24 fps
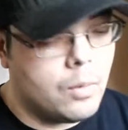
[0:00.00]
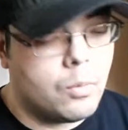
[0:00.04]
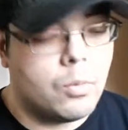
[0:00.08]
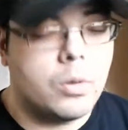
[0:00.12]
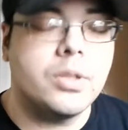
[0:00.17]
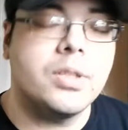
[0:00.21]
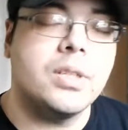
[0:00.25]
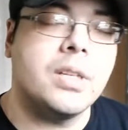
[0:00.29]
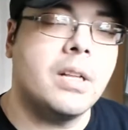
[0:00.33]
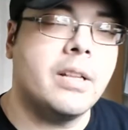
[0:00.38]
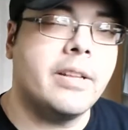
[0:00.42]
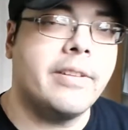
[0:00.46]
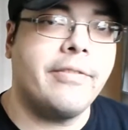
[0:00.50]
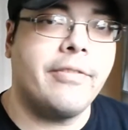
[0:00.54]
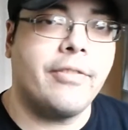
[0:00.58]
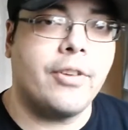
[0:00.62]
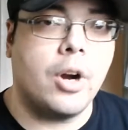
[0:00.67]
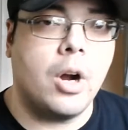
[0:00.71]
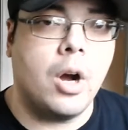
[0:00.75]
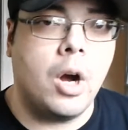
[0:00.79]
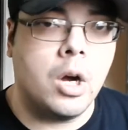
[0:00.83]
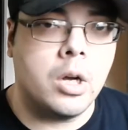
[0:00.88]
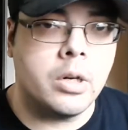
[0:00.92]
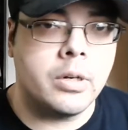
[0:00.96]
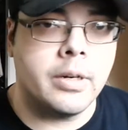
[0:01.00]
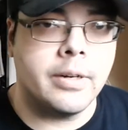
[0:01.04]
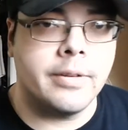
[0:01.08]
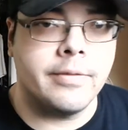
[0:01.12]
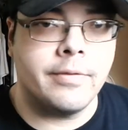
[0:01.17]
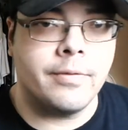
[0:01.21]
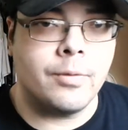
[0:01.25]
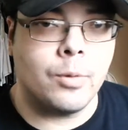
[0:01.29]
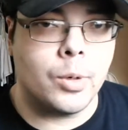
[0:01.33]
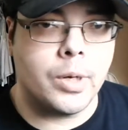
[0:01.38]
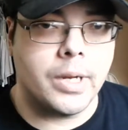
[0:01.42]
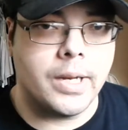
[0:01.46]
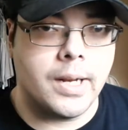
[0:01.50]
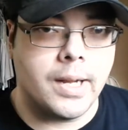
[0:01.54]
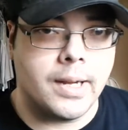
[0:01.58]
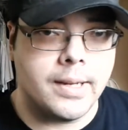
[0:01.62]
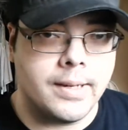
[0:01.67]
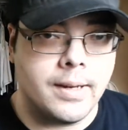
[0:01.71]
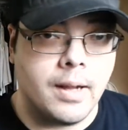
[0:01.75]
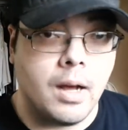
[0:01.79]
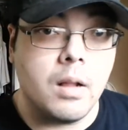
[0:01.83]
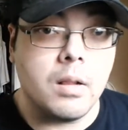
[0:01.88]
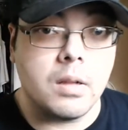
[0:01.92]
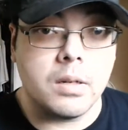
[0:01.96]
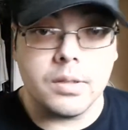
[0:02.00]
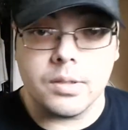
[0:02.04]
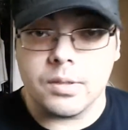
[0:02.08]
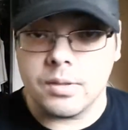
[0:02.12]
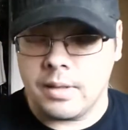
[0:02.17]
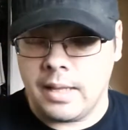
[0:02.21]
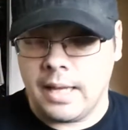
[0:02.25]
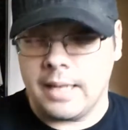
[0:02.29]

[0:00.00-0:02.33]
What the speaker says: were selling for $149.